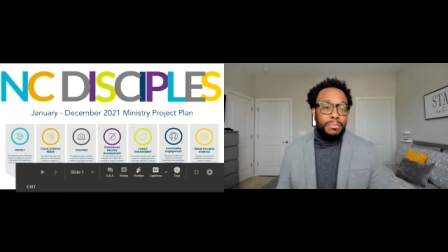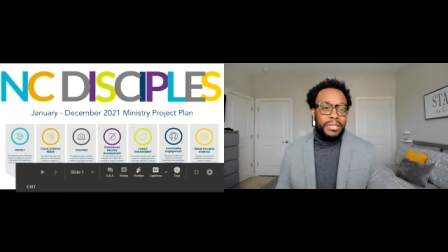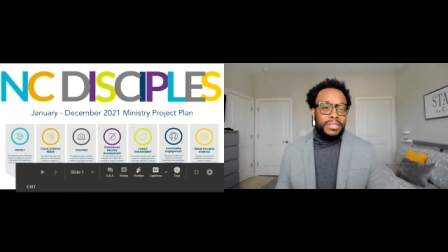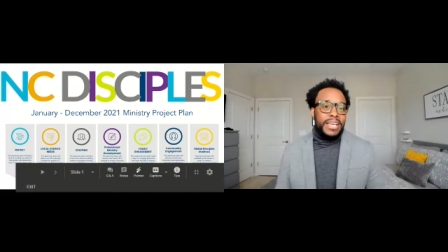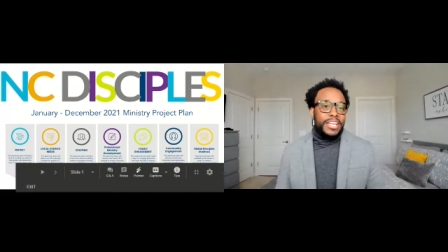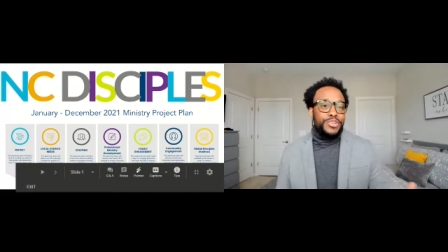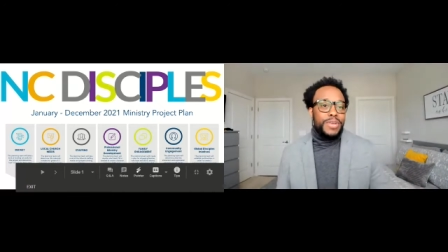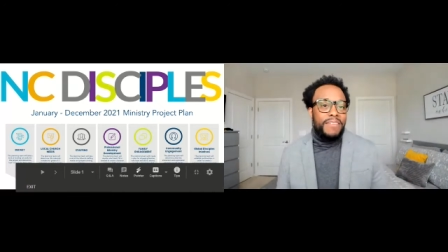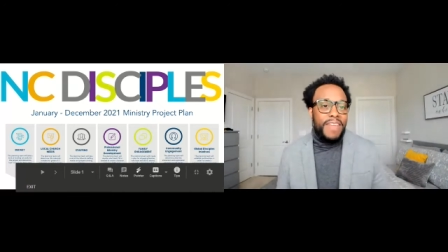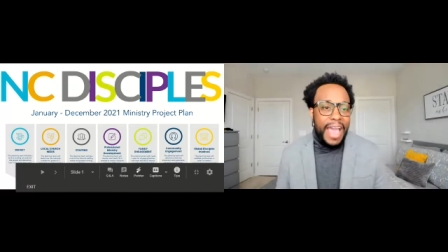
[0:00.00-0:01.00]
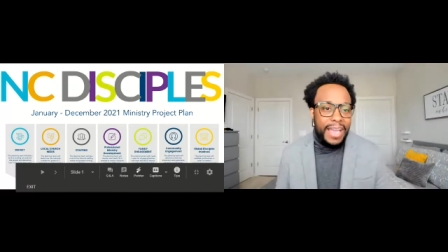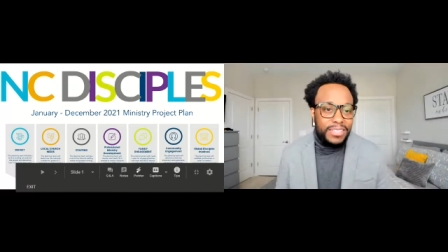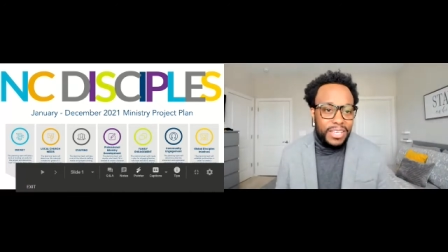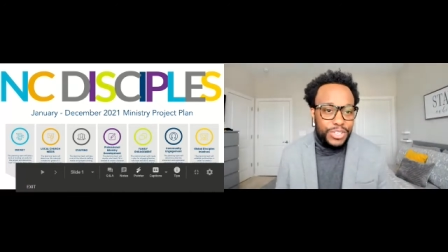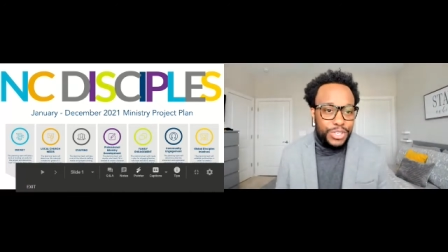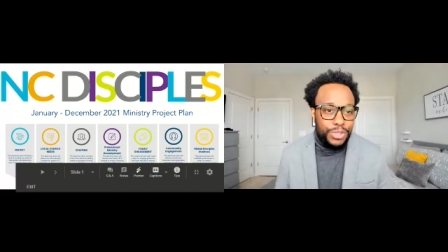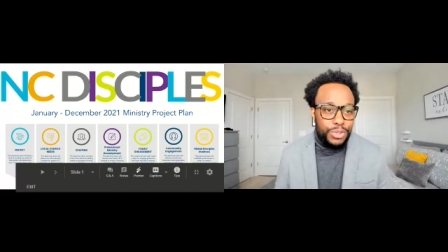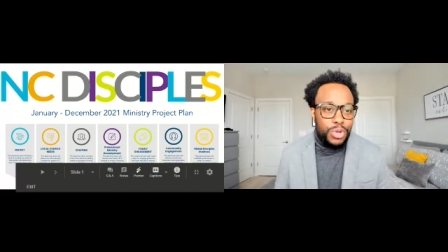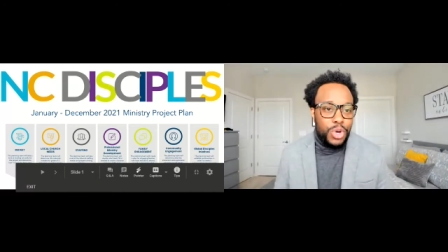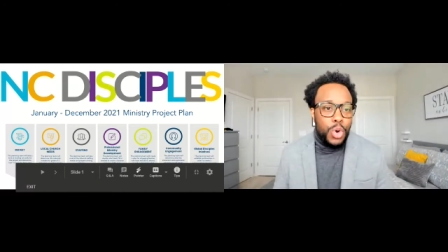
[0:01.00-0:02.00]
that you have access
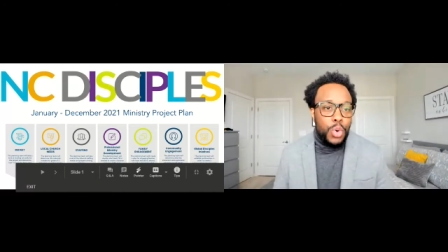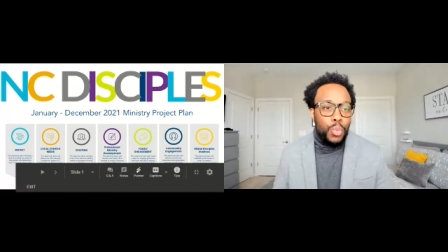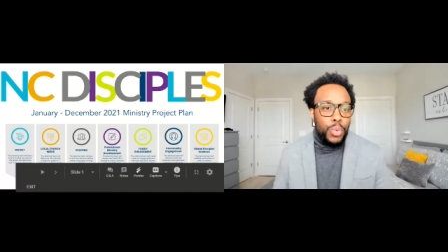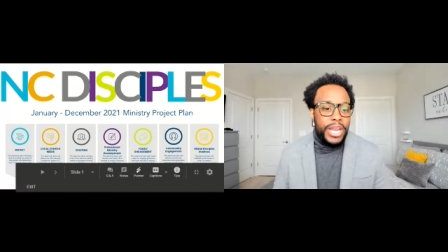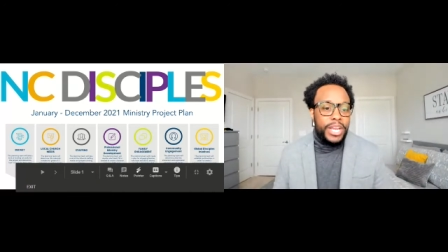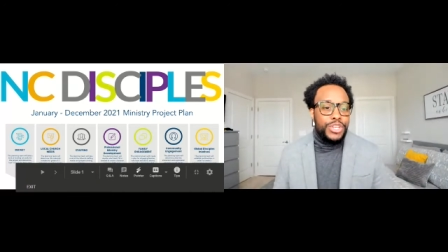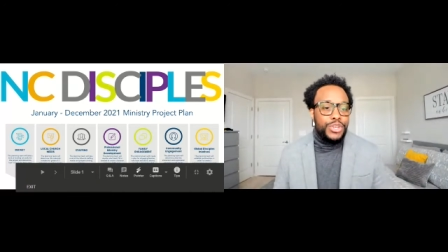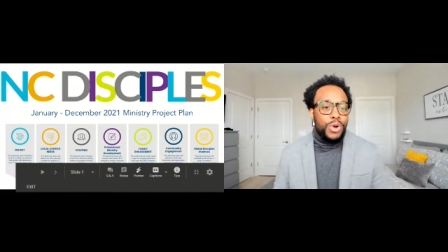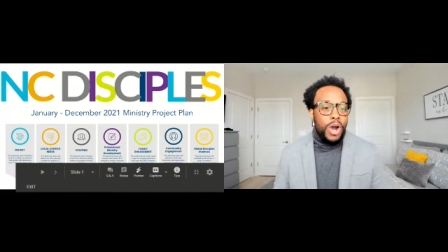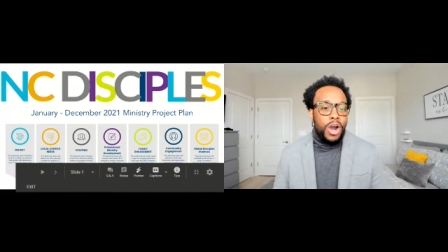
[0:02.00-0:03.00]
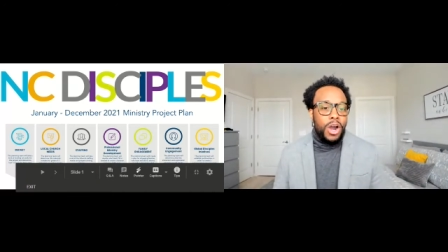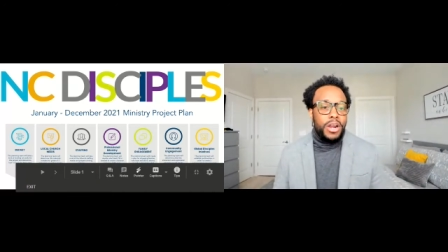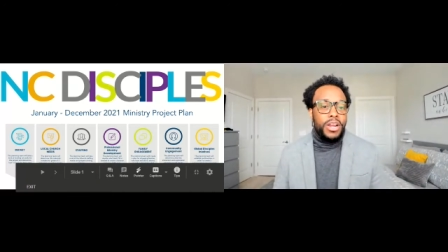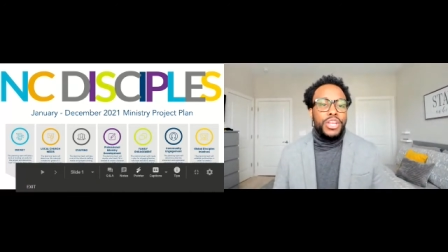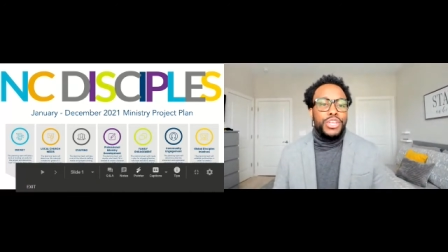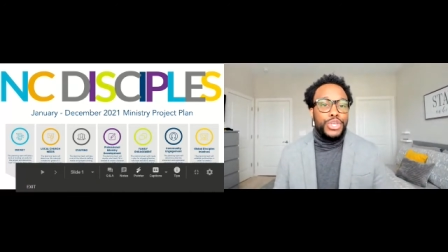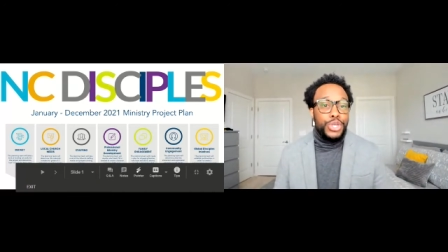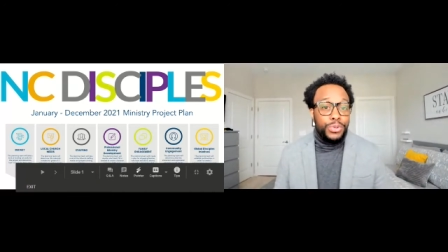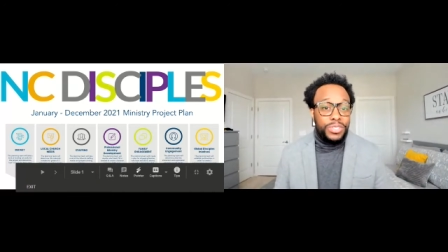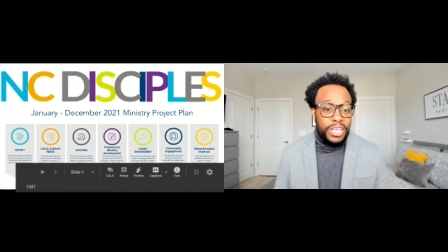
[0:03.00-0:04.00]
to when you are
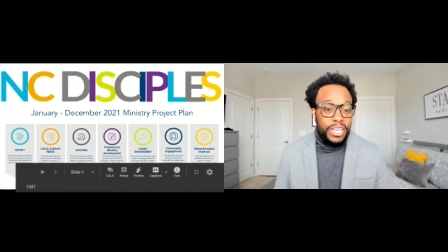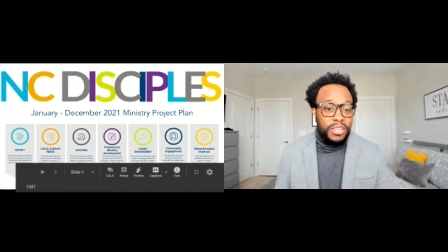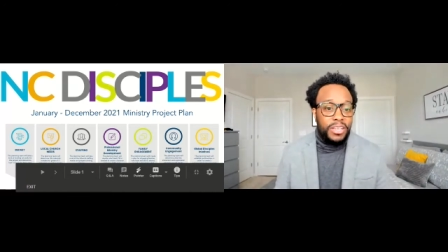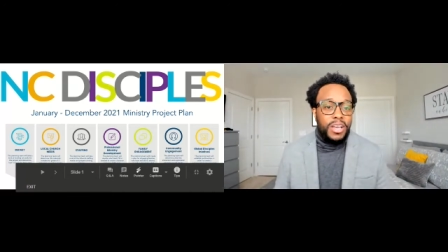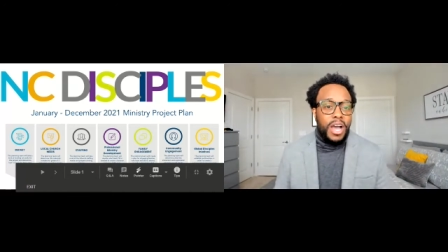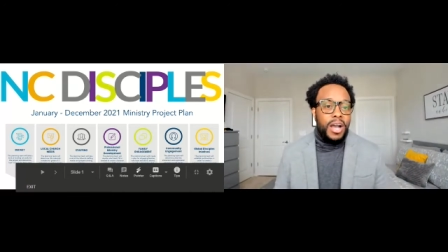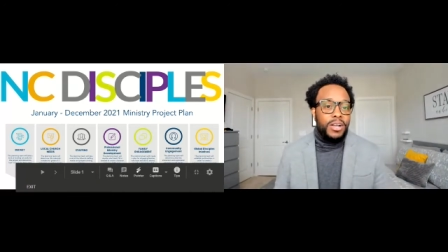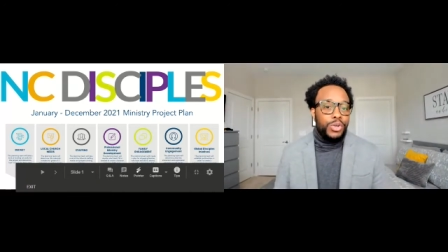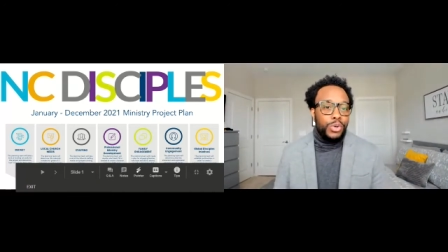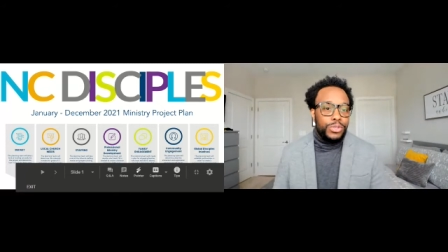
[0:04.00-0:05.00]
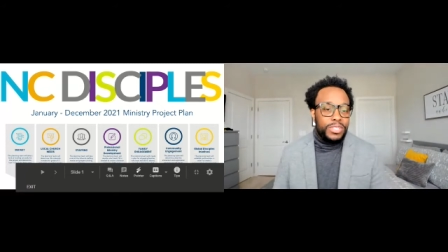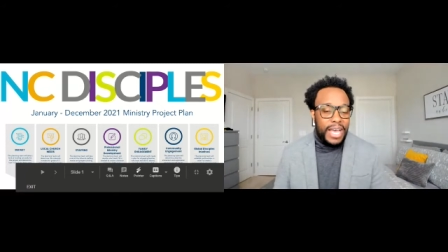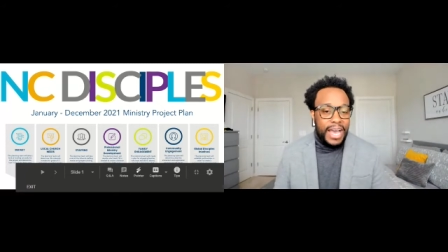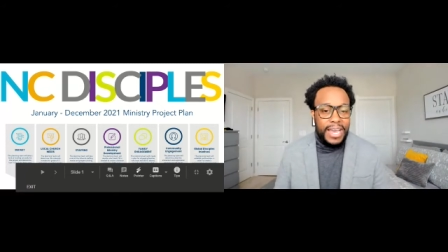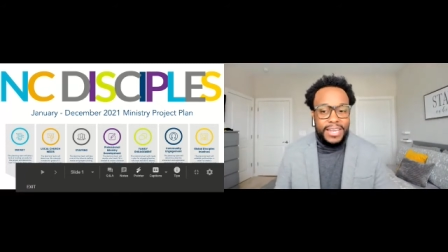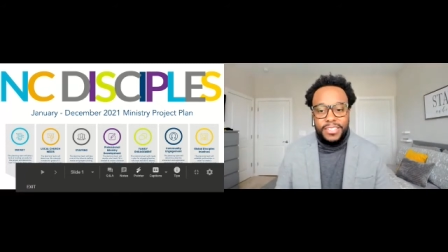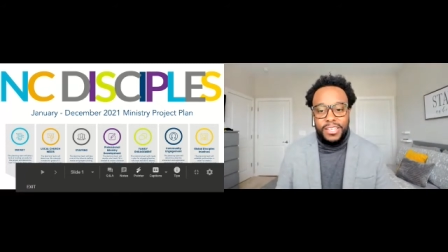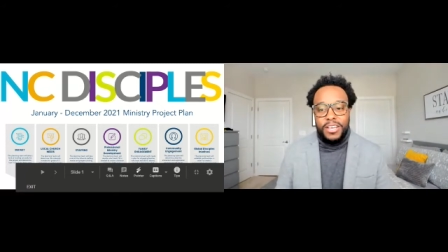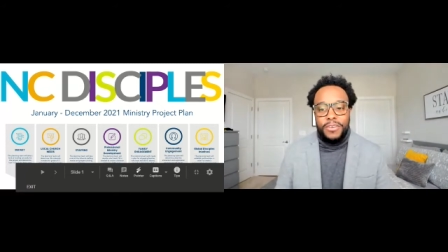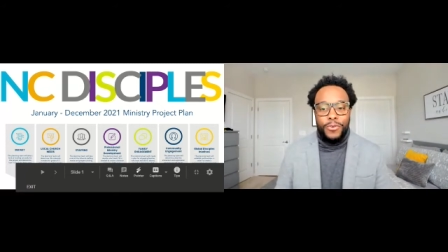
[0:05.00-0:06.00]
using Google Slides
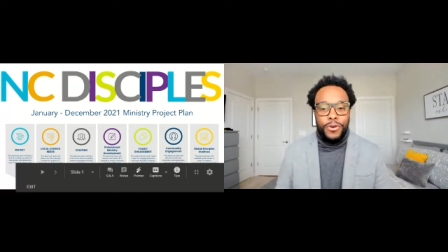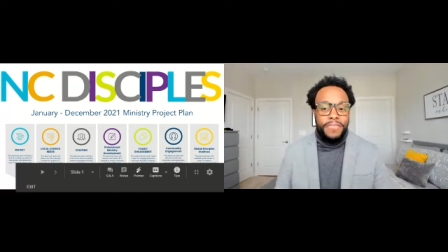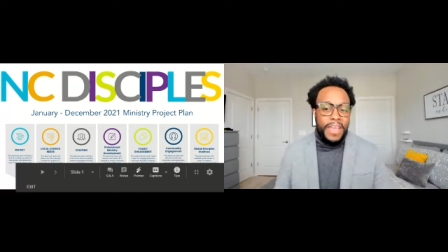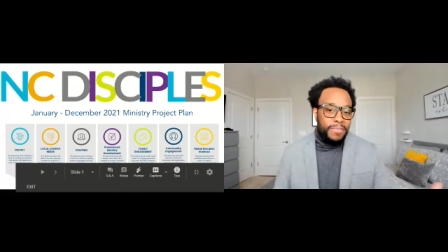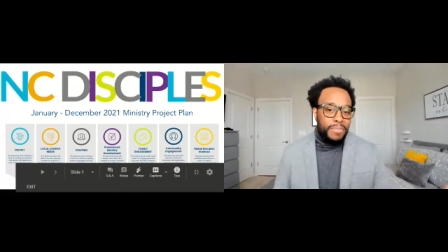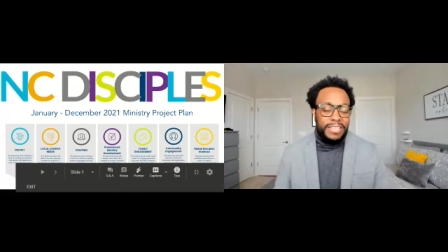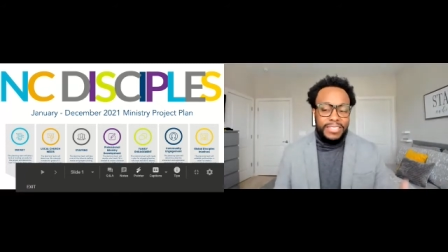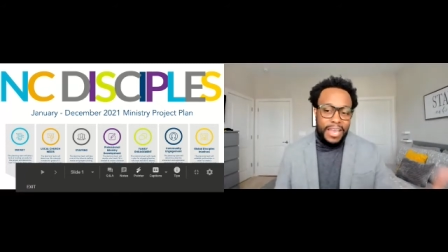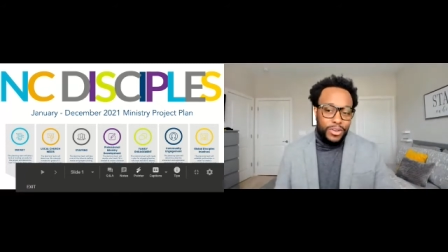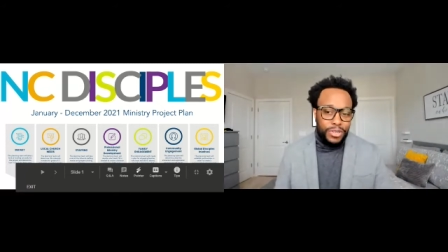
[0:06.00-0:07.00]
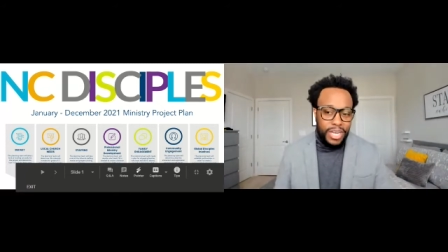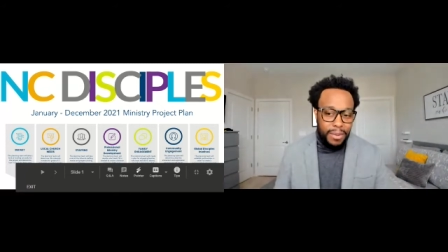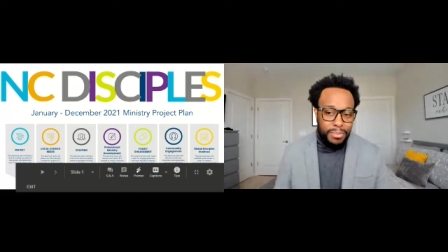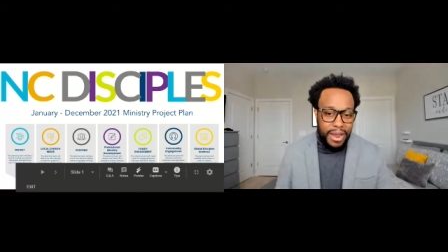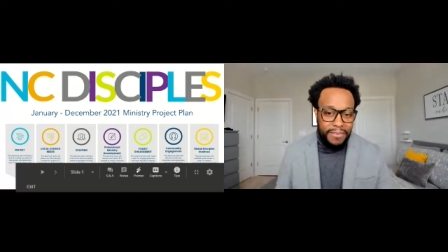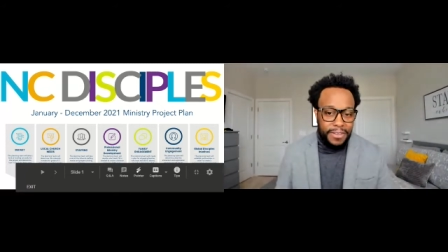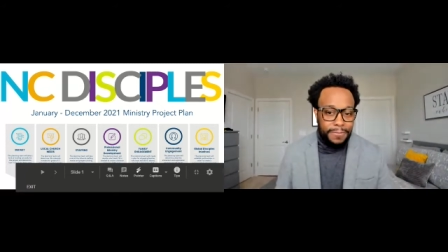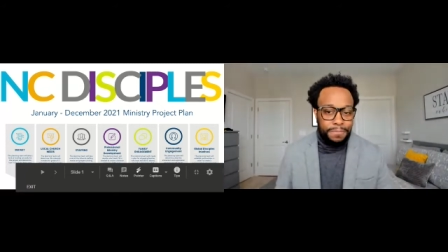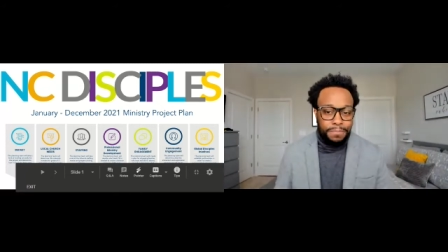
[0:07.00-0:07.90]
for faith-based and or nonprofit.